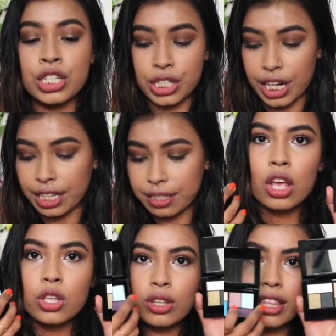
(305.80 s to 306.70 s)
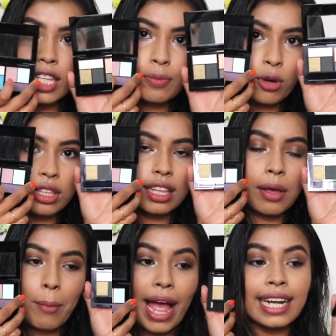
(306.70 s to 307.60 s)
shade. So these both are the
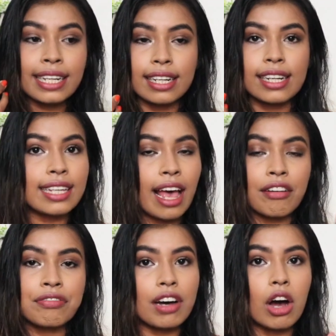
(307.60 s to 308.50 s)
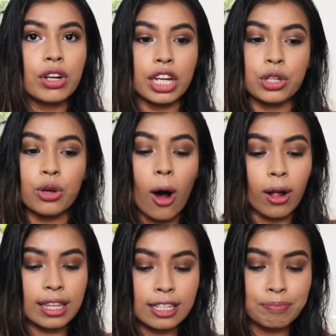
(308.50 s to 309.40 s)
matte colors I have found into
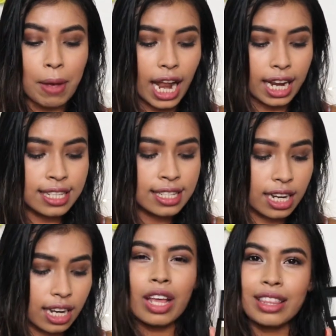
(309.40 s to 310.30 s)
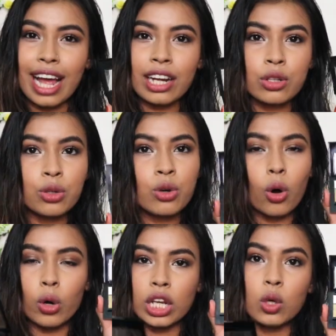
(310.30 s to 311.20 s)
all these palettes. That too,
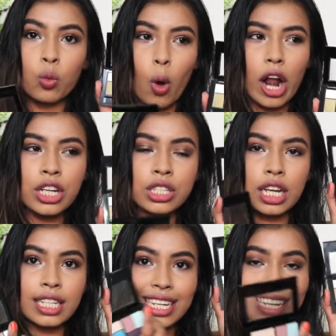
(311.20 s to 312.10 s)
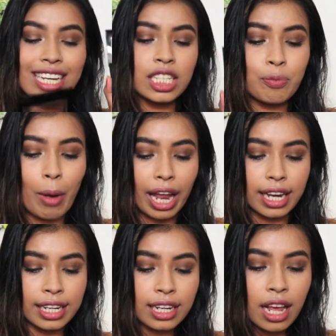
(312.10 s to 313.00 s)
only one shade in each
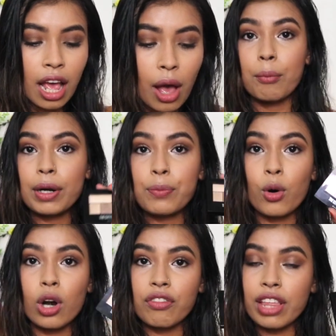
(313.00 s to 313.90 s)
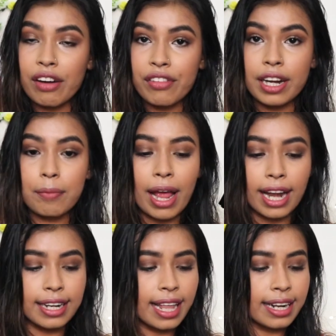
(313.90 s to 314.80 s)
palette. But more of the everyday
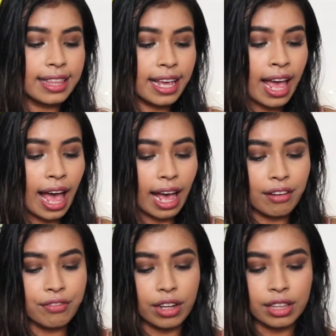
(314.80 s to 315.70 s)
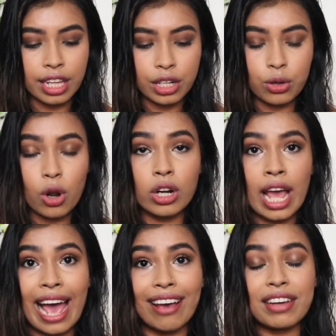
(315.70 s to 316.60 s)
palette that they have, they do not
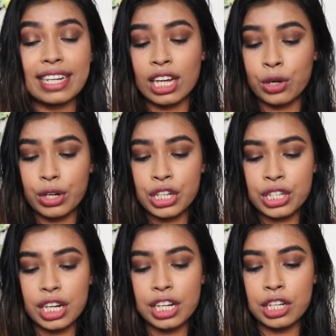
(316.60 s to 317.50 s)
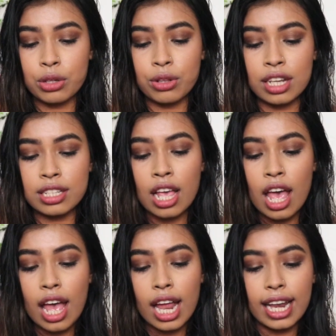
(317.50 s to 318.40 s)
have any cream shade into this.
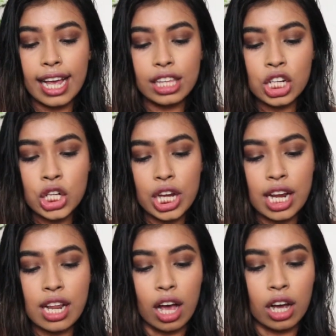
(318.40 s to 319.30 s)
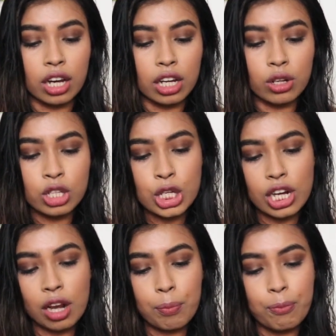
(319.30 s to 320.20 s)
Like the shade,
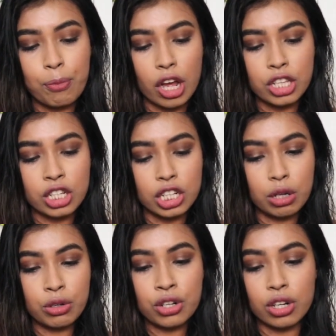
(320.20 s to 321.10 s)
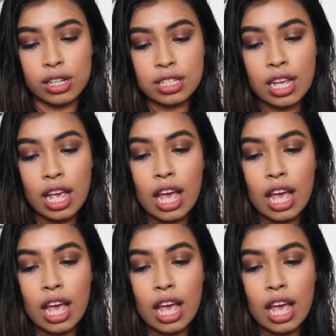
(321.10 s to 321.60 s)
chill brunch neutrals